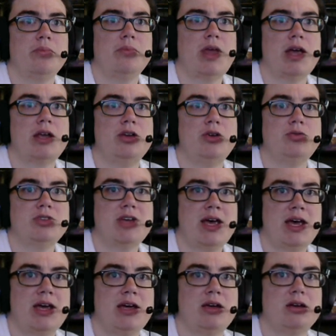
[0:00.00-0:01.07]
And you
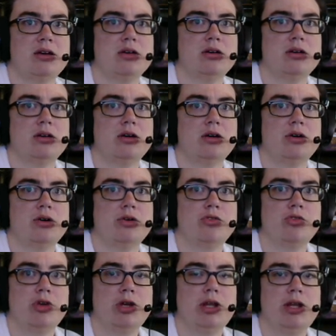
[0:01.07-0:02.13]
take
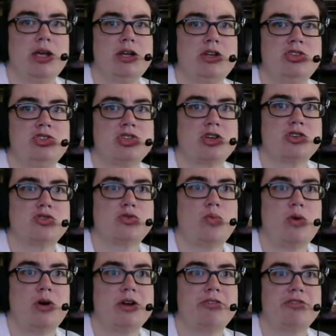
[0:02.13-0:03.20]
really just
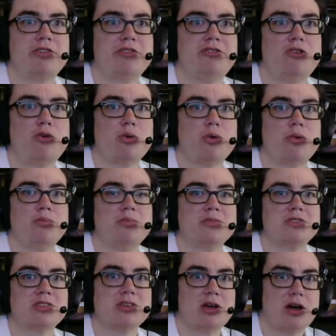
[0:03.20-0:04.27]
one of the
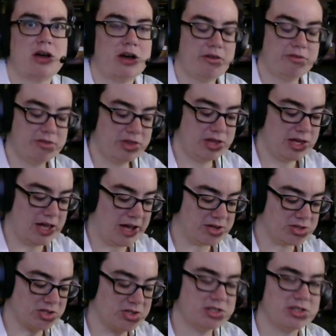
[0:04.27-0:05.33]
forms of the
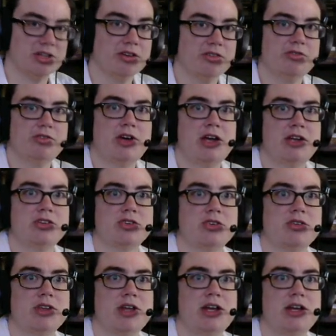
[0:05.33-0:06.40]
adjective and
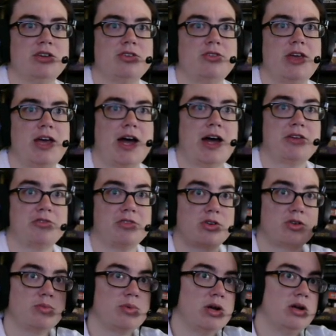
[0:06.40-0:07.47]
turn that into the
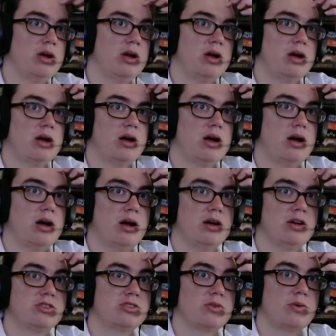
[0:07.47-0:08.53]
adverb.
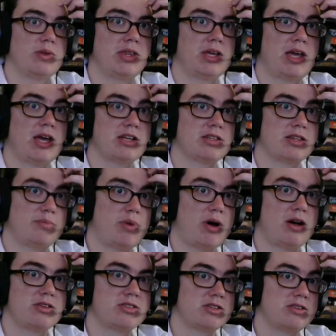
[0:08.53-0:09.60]
So in the case of the
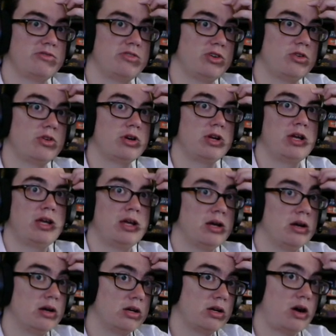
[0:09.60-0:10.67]
positive degree,
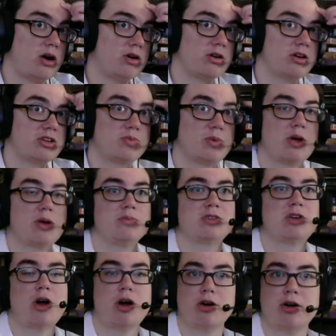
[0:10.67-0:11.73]
caras becomes
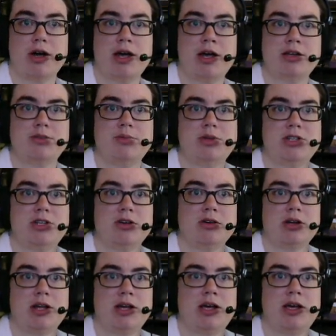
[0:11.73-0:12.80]
care, to be
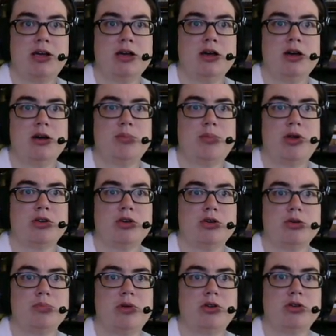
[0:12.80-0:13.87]
dearly, pulcher,
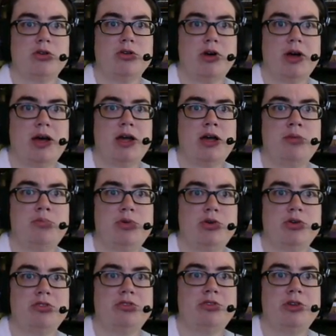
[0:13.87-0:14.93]
pulcre,
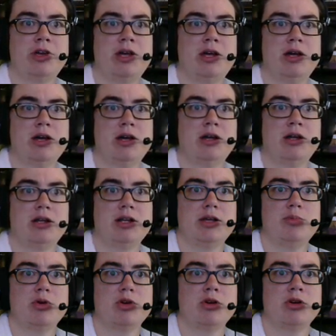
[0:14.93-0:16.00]
beautifully,
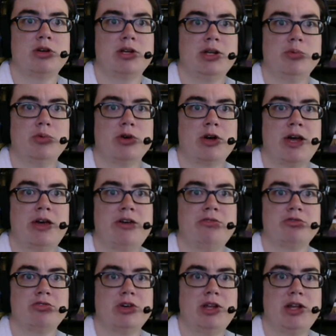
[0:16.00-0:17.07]
liber, libere,
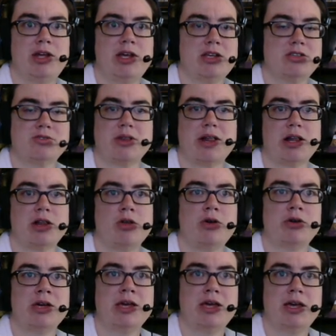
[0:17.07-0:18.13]
freely, so that
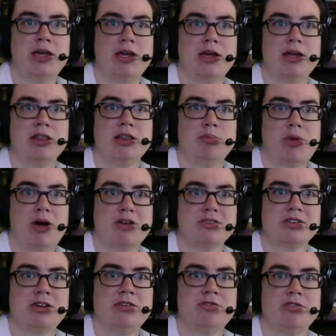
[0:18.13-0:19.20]
long E in the
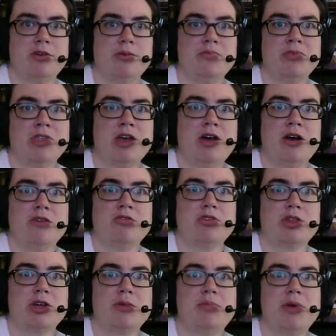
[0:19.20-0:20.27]
positive. For
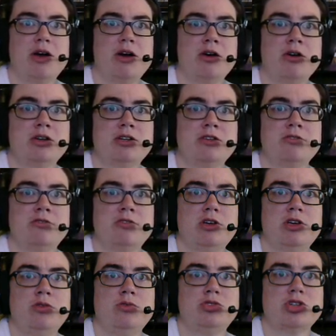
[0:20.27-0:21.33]
the comparative,
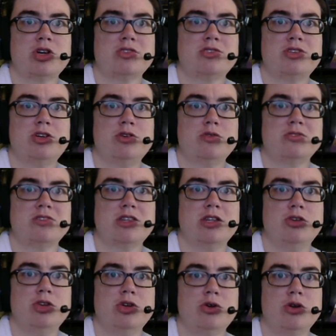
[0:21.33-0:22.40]
you just use the
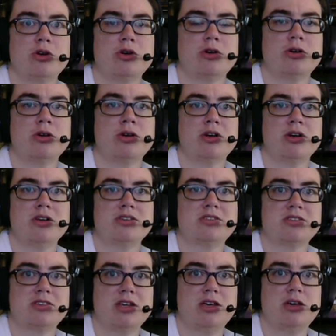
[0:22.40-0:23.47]
neuter
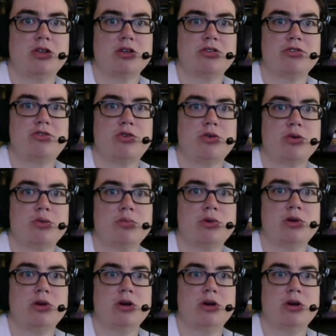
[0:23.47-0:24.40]
singular form.